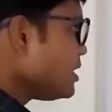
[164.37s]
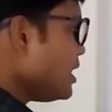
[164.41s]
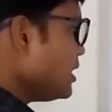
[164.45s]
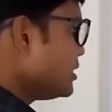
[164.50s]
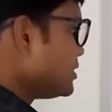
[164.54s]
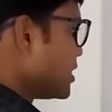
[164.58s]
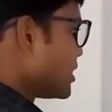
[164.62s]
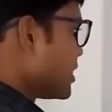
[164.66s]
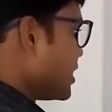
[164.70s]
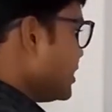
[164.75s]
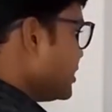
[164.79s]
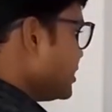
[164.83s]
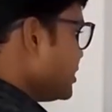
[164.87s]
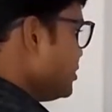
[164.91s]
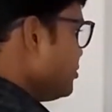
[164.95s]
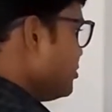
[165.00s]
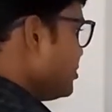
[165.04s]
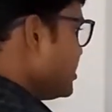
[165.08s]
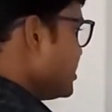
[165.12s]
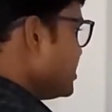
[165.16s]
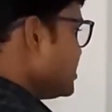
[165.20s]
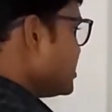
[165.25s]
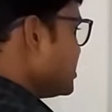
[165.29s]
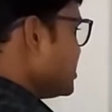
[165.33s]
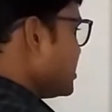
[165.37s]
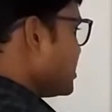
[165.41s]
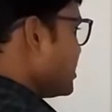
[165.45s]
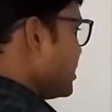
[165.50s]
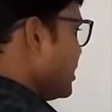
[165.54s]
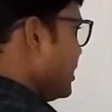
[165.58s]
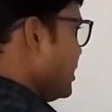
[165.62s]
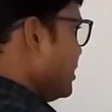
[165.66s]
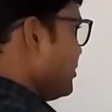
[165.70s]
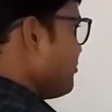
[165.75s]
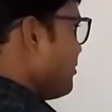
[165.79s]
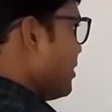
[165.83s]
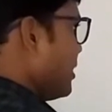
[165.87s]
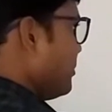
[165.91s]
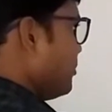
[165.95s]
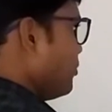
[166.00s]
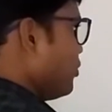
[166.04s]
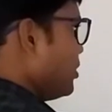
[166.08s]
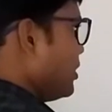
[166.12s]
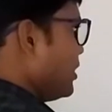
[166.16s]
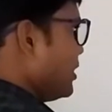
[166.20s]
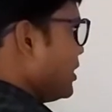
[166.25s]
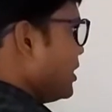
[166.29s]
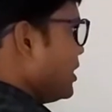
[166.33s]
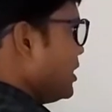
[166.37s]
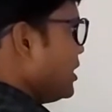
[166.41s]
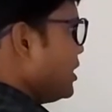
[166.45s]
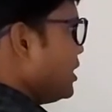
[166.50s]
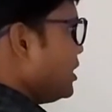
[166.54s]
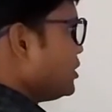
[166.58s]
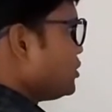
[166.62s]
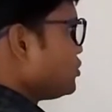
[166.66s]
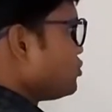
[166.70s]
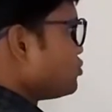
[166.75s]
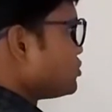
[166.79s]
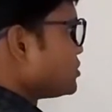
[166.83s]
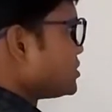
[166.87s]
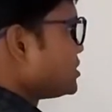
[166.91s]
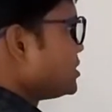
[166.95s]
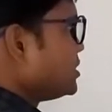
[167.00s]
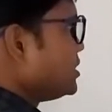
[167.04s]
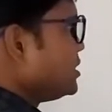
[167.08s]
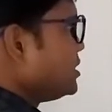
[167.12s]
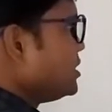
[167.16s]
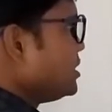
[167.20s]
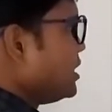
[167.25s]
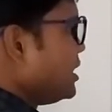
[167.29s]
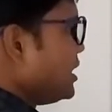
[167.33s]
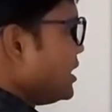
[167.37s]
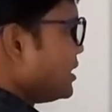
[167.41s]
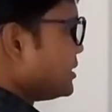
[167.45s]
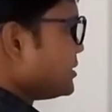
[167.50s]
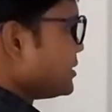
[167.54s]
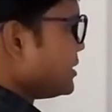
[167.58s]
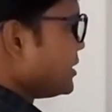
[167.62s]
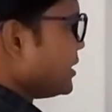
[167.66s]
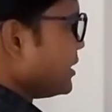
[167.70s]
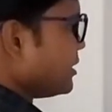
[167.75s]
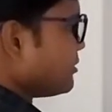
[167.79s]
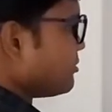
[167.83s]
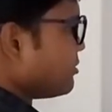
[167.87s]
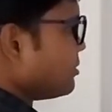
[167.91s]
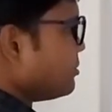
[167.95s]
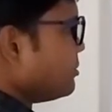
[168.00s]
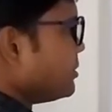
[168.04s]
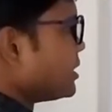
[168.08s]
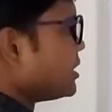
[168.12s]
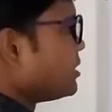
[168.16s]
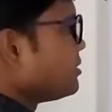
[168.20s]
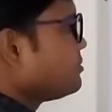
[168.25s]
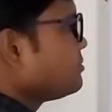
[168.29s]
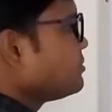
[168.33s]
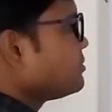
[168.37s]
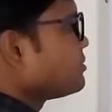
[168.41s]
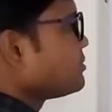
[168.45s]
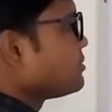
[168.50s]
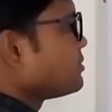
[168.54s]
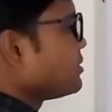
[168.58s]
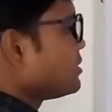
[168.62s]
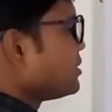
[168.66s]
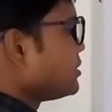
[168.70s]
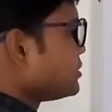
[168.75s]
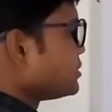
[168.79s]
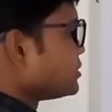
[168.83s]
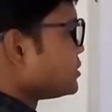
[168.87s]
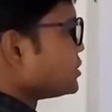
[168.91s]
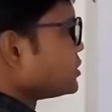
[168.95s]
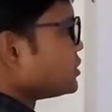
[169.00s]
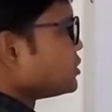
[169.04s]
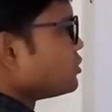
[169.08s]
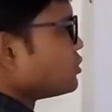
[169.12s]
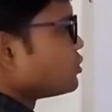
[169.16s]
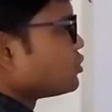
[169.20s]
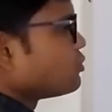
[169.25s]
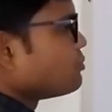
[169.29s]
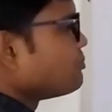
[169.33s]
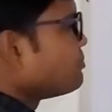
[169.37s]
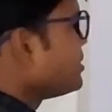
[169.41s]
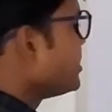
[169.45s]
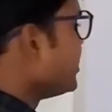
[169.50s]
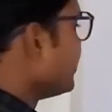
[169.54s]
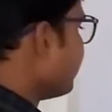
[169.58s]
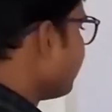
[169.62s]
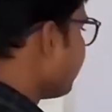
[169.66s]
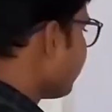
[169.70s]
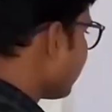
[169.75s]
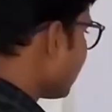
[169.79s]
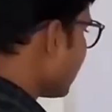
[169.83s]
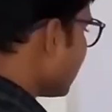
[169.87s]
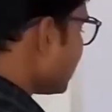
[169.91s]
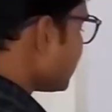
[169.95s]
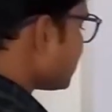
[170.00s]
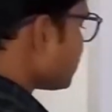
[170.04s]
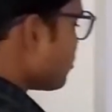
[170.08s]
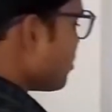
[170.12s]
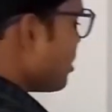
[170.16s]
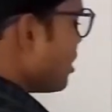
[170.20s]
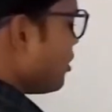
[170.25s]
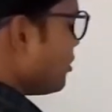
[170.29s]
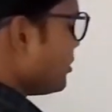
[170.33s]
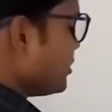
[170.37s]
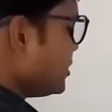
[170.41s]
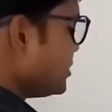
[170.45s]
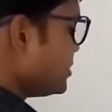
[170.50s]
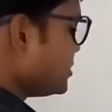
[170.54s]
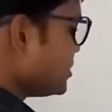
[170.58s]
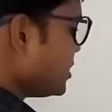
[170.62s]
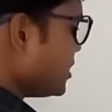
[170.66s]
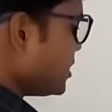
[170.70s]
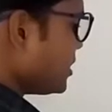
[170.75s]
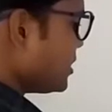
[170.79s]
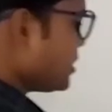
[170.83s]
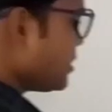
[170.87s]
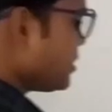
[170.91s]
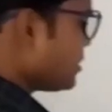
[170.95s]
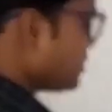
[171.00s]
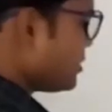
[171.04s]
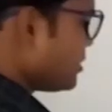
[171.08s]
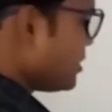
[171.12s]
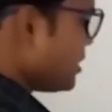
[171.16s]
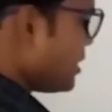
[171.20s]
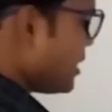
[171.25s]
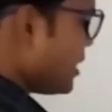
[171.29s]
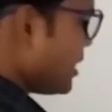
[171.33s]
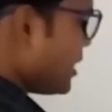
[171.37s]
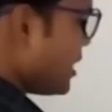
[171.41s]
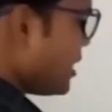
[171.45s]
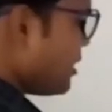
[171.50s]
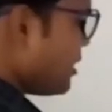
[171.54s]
The continuity is here. If I am going a to c, then it will become 0 to b. So how it is that? A